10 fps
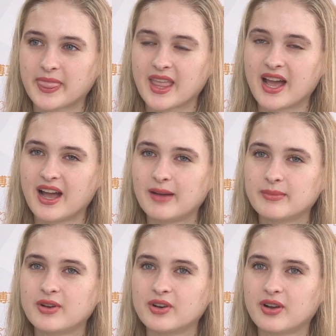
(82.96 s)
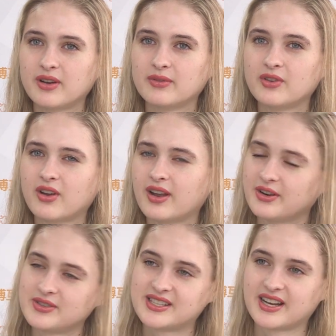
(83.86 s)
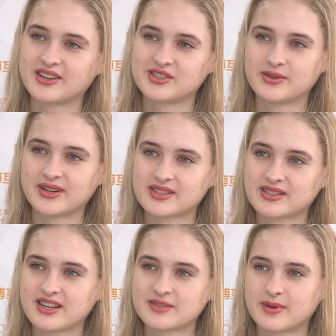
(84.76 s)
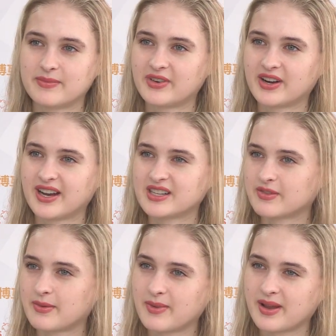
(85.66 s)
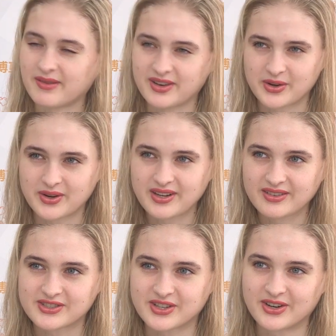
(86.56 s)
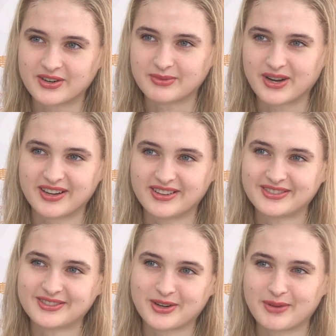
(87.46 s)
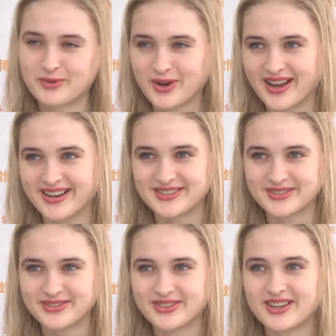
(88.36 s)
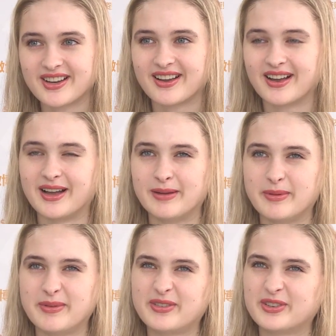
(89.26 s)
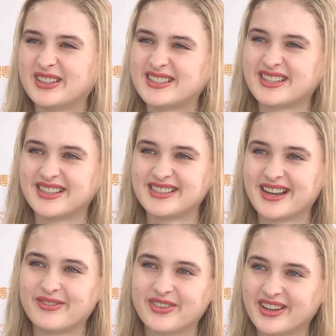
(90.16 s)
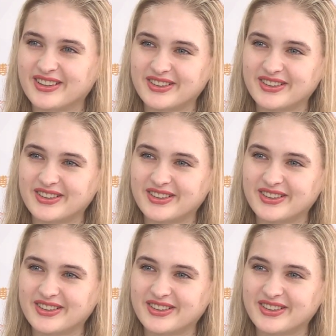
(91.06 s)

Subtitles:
them? I don't set out to do exercise, but I'm very active. I'm at uni, so I'm quite active. I'm never really sitting down for that